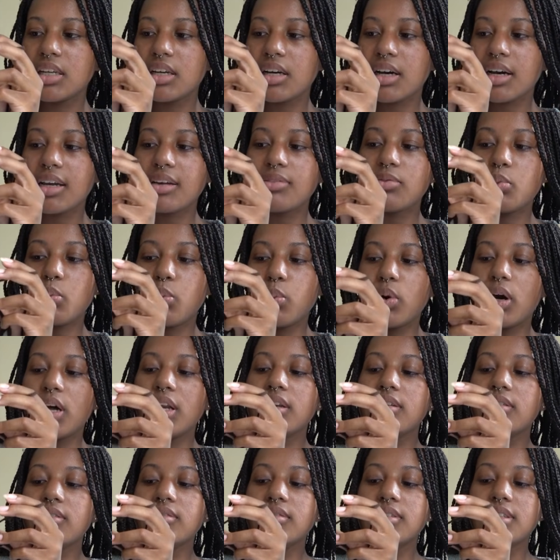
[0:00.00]
I have
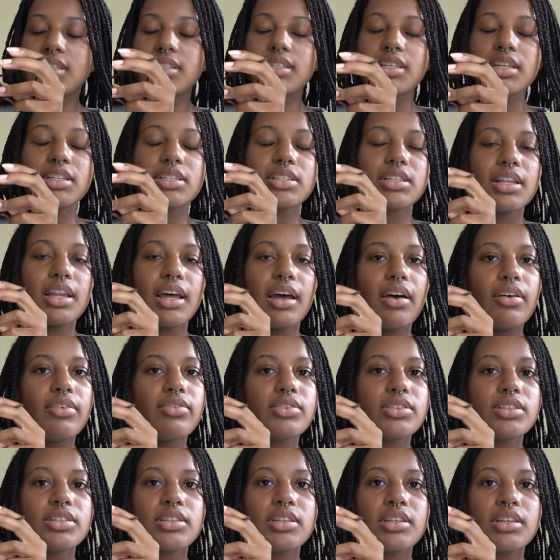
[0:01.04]
1 stitch
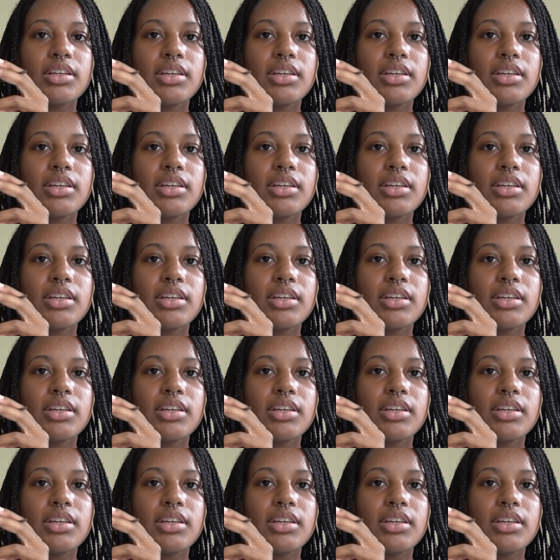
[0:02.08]
left,